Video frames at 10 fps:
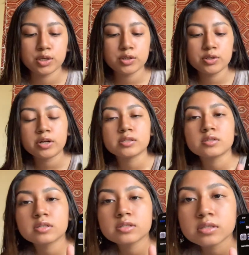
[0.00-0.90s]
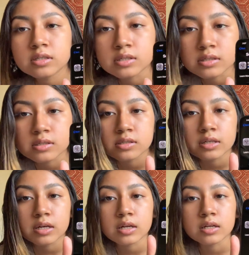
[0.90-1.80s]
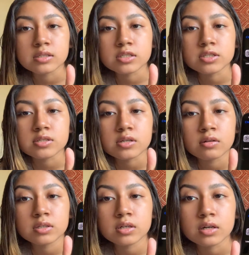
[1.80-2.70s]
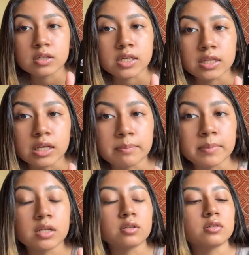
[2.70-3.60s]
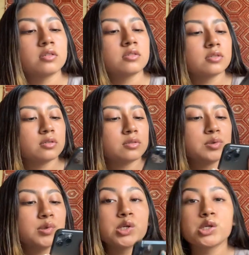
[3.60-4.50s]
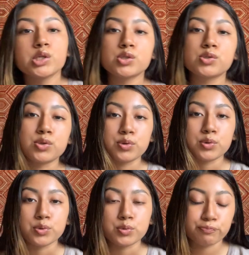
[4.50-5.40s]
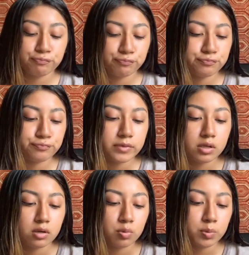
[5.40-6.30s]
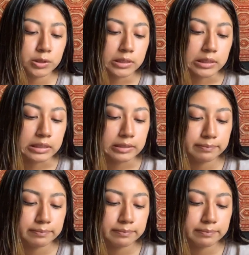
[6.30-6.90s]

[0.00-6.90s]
Here, as you can see, it says it's just only gonna take like a minute or so, so we'll see.